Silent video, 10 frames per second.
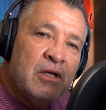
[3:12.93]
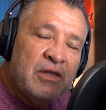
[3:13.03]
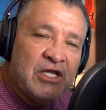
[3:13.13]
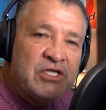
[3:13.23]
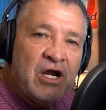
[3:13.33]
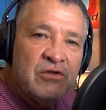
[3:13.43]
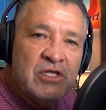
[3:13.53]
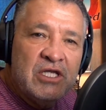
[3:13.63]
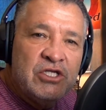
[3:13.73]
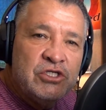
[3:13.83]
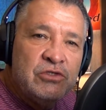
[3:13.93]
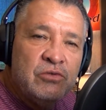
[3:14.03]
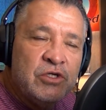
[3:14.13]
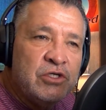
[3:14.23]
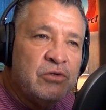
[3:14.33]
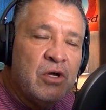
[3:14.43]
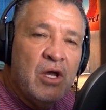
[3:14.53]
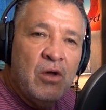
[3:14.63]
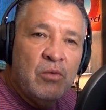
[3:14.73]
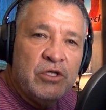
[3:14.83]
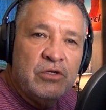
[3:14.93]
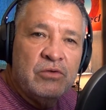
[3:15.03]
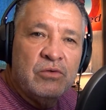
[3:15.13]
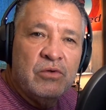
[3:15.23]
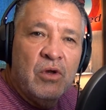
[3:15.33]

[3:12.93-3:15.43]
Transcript: That tired that hits you when you